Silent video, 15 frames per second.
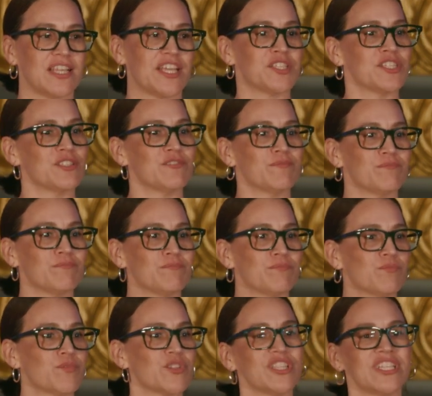it
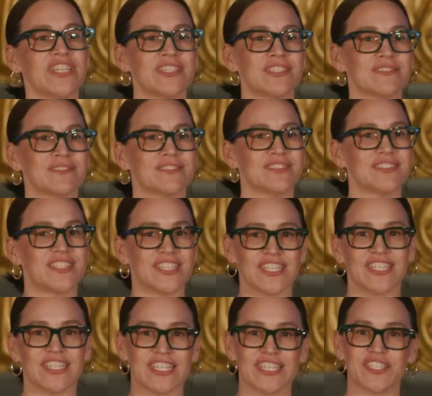really
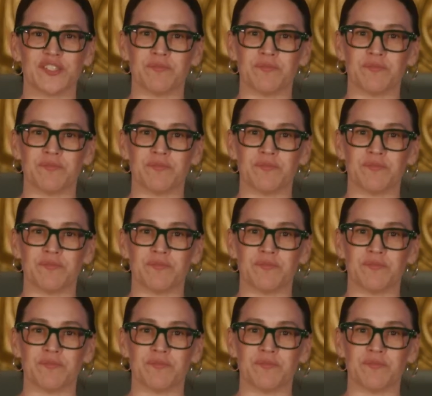didn't need